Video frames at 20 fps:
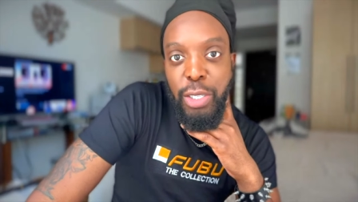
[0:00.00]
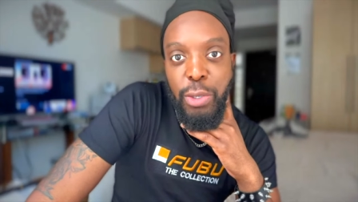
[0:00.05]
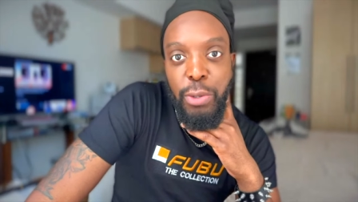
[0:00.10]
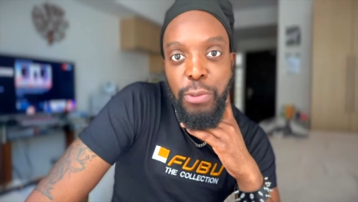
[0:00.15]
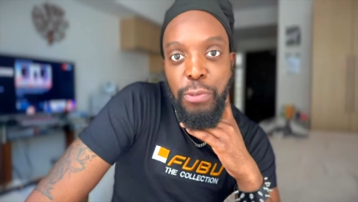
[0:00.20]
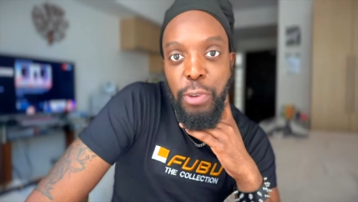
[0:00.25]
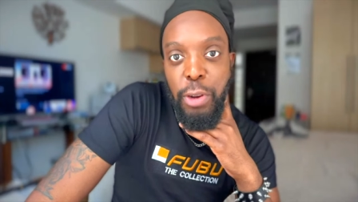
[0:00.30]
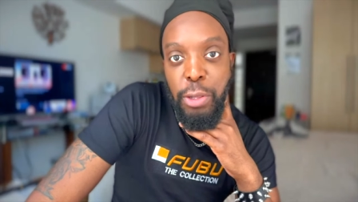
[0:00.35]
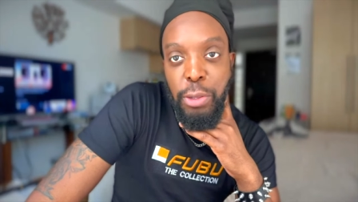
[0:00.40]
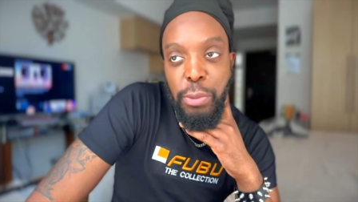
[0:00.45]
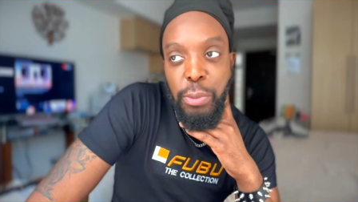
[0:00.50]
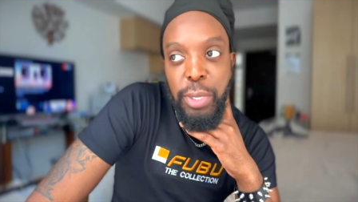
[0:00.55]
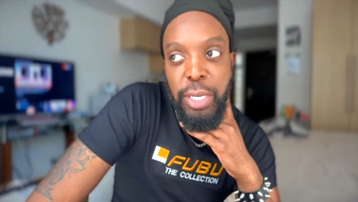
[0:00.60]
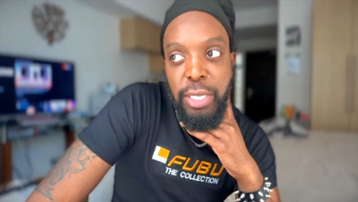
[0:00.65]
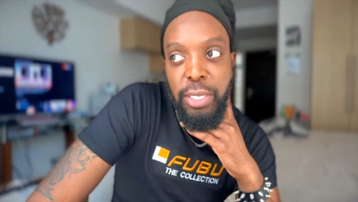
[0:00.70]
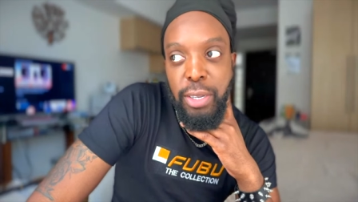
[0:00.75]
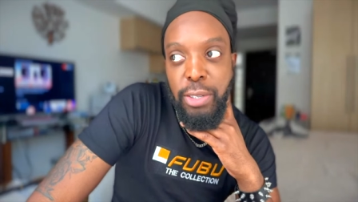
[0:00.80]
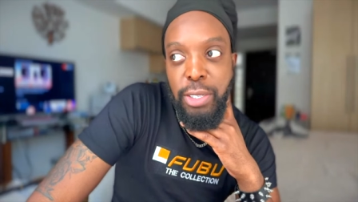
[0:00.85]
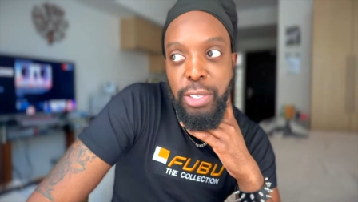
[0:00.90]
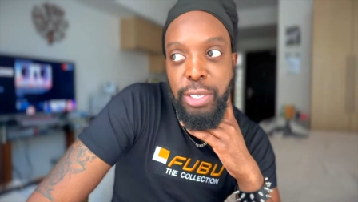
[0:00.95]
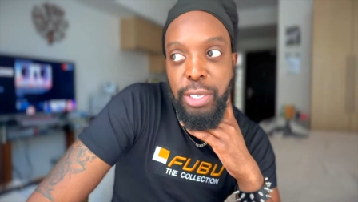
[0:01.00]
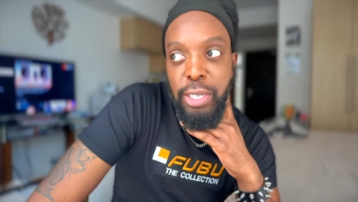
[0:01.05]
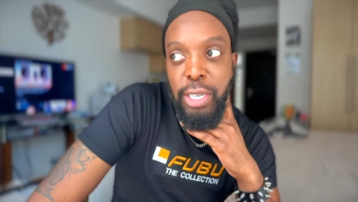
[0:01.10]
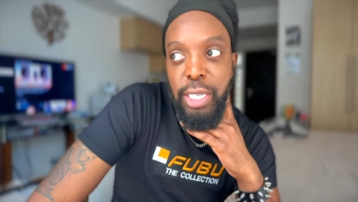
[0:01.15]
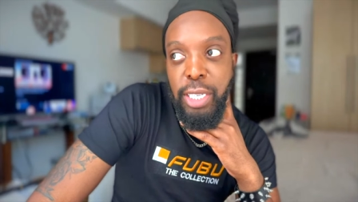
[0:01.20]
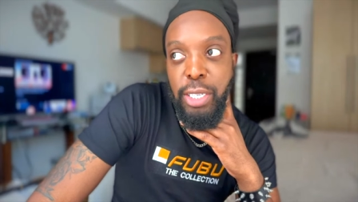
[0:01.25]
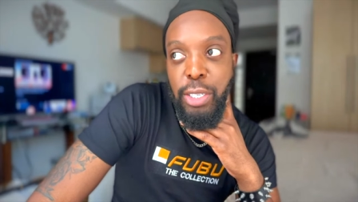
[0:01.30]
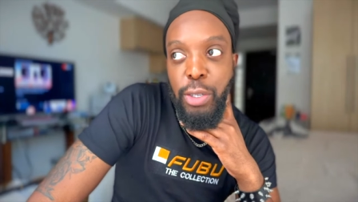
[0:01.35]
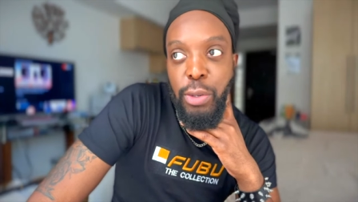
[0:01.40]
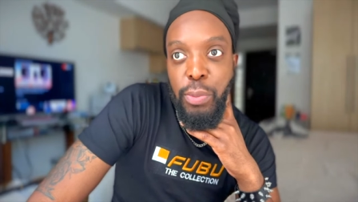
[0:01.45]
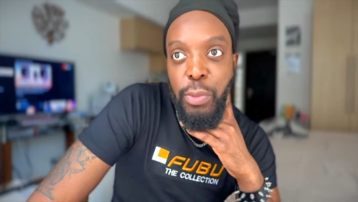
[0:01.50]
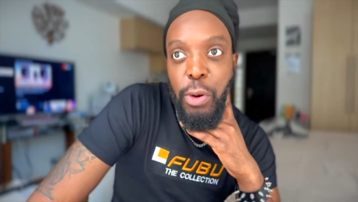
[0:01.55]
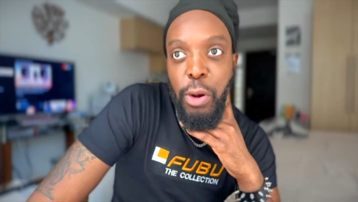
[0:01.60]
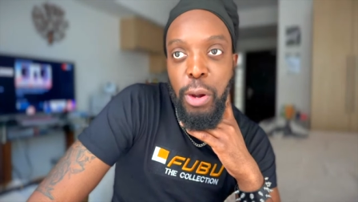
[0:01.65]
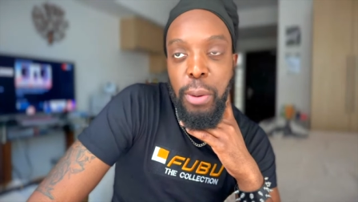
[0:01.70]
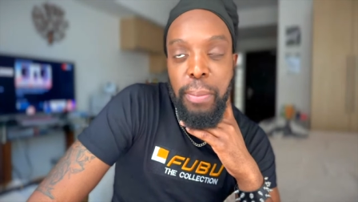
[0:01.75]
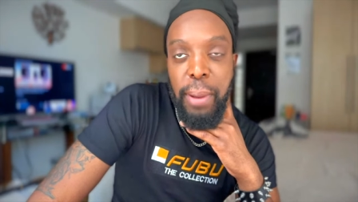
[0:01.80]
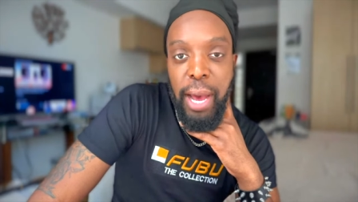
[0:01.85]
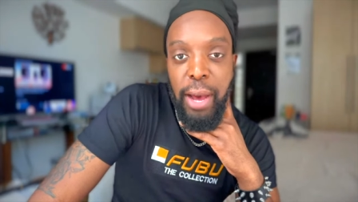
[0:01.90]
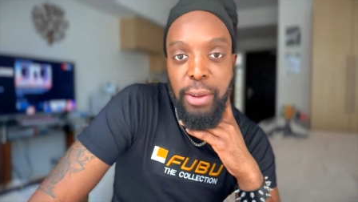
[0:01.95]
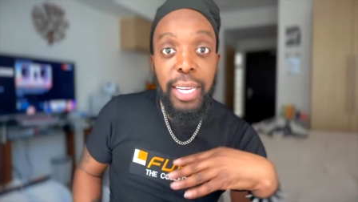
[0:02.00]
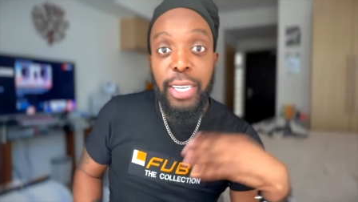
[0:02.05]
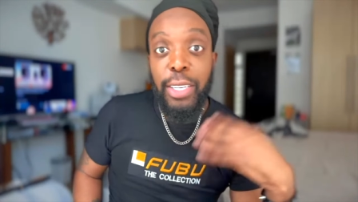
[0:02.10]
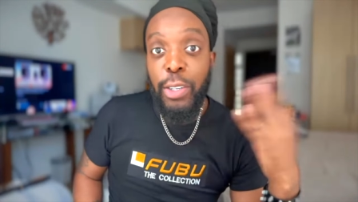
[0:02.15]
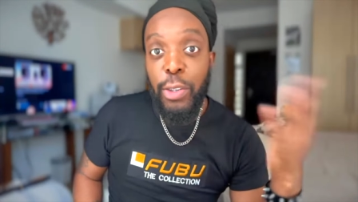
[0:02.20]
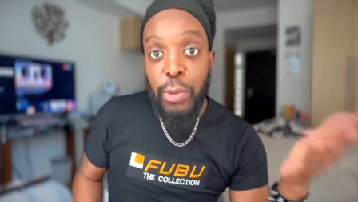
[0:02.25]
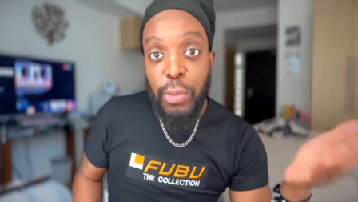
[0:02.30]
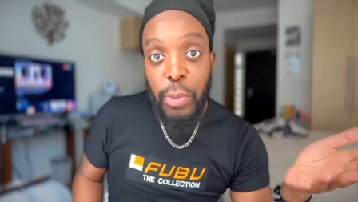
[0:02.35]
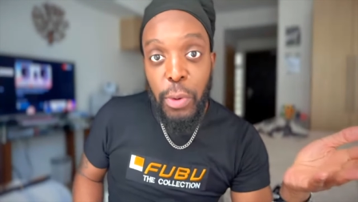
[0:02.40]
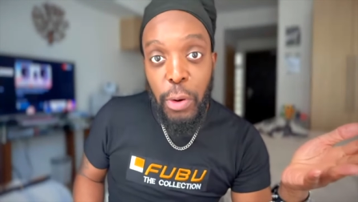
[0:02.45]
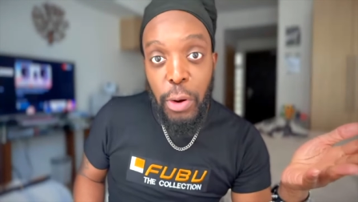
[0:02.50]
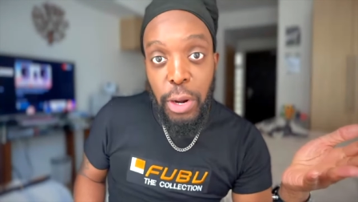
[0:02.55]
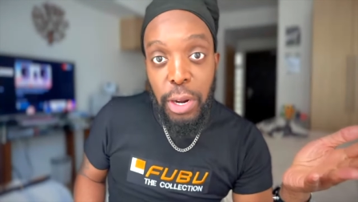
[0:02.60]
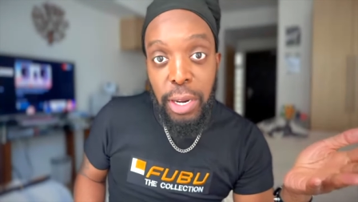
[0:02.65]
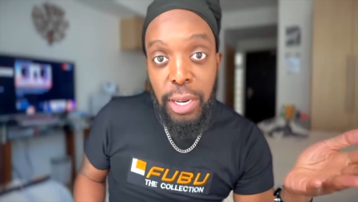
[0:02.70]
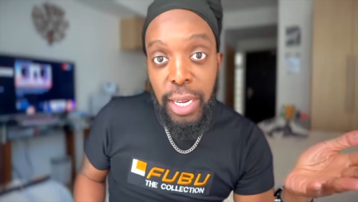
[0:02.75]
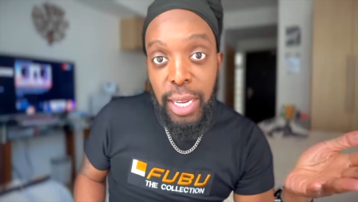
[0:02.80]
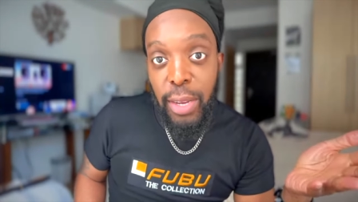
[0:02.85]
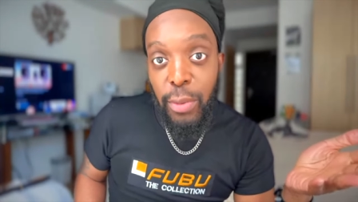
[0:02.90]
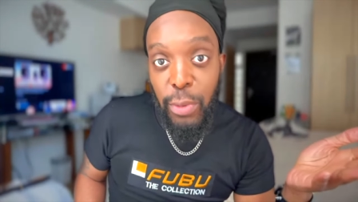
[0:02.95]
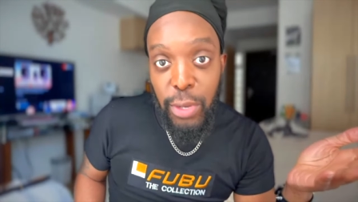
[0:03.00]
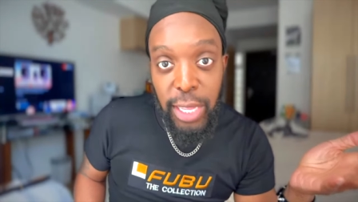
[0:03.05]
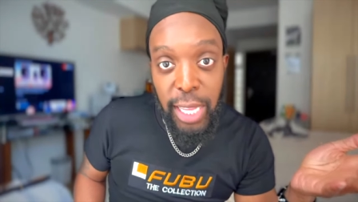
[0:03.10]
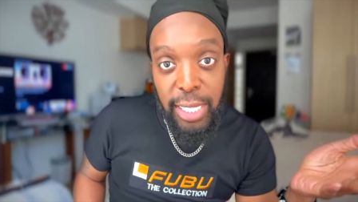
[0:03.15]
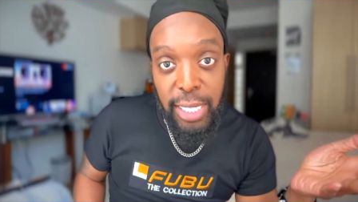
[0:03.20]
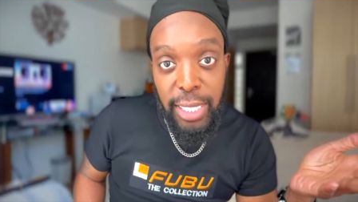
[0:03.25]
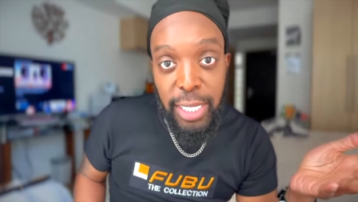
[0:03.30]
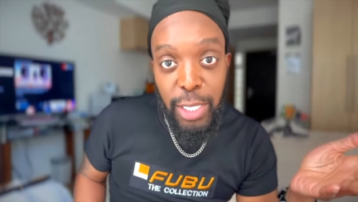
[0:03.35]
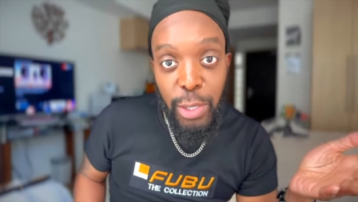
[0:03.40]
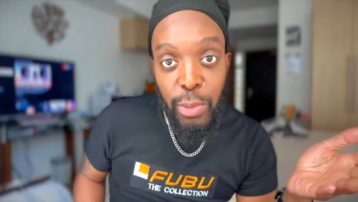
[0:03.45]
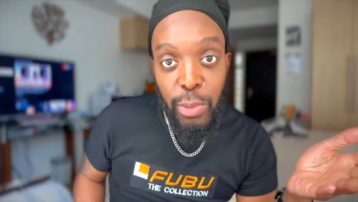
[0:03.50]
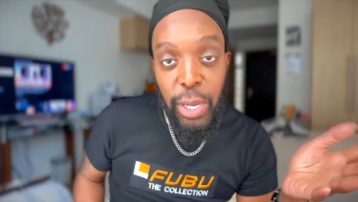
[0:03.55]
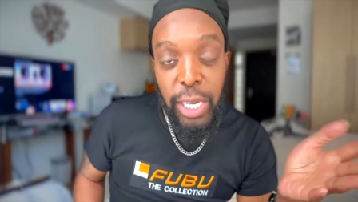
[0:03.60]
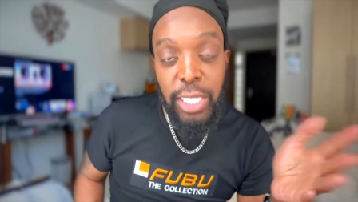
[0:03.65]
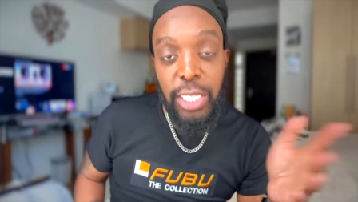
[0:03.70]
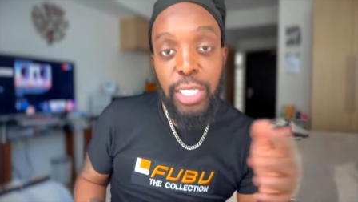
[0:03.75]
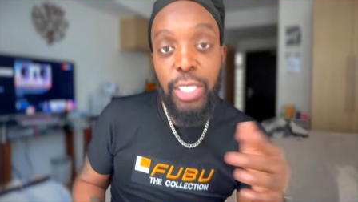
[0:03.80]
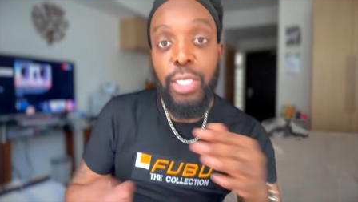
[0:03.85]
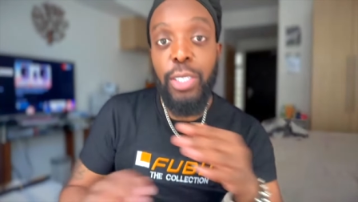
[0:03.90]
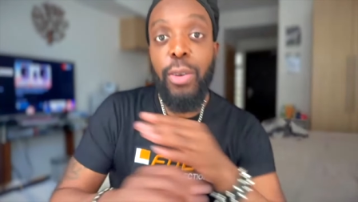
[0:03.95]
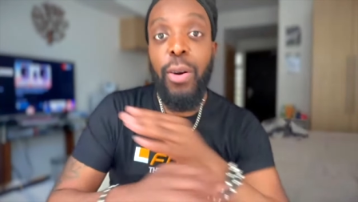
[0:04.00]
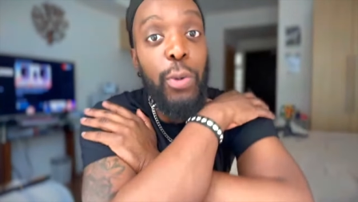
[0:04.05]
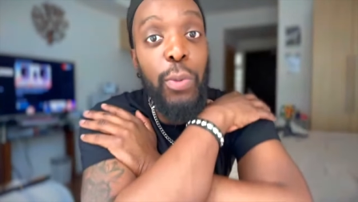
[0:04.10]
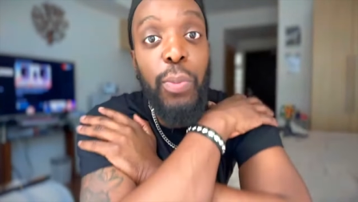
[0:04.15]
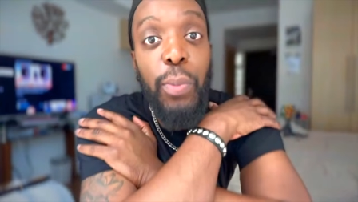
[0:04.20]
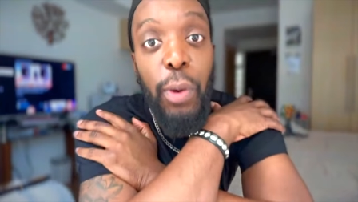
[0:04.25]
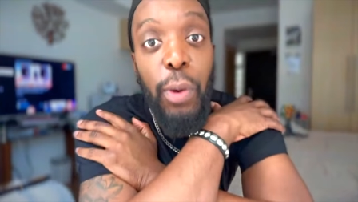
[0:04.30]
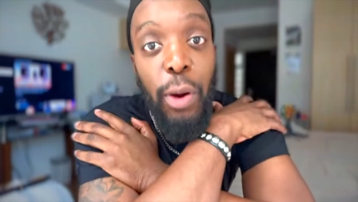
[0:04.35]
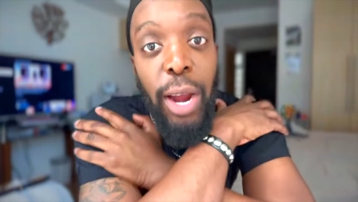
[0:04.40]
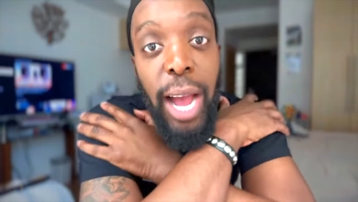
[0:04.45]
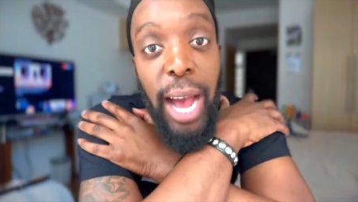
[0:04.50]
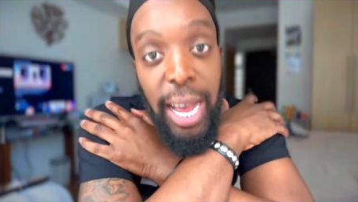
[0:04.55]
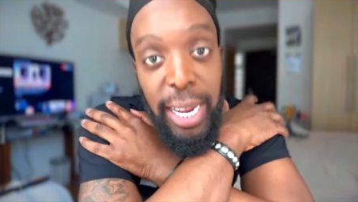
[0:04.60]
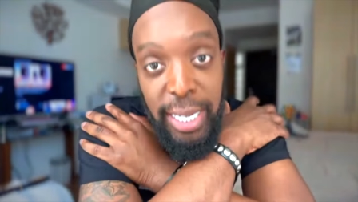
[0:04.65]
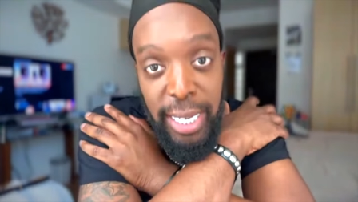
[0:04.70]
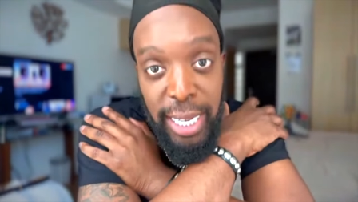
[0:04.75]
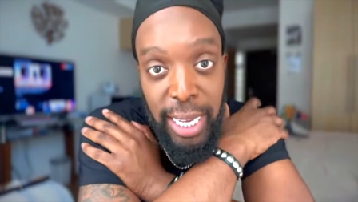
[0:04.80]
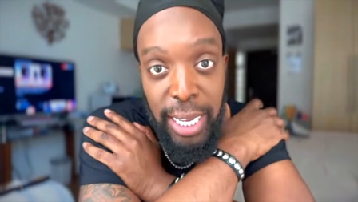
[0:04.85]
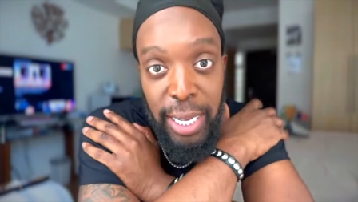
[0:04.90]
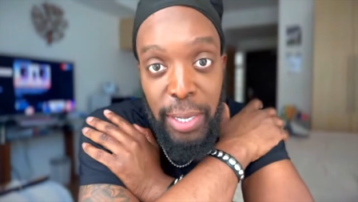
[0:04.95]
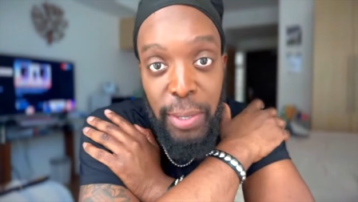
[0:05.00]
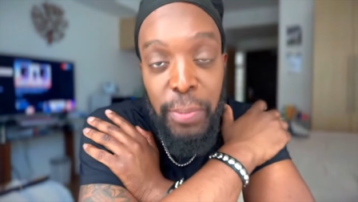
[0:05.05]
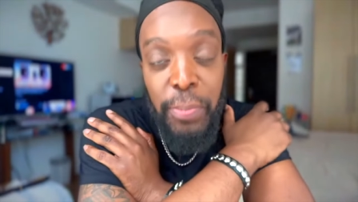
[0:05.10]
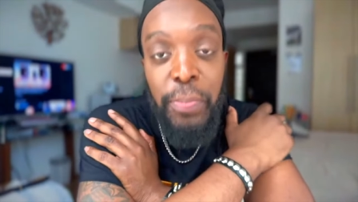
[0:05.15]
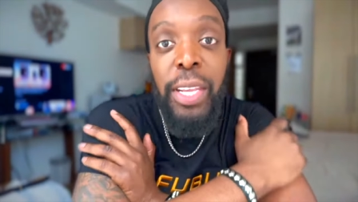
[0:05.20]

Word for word: do further research and you're going to do more about it and do more with that situation. So do more I did.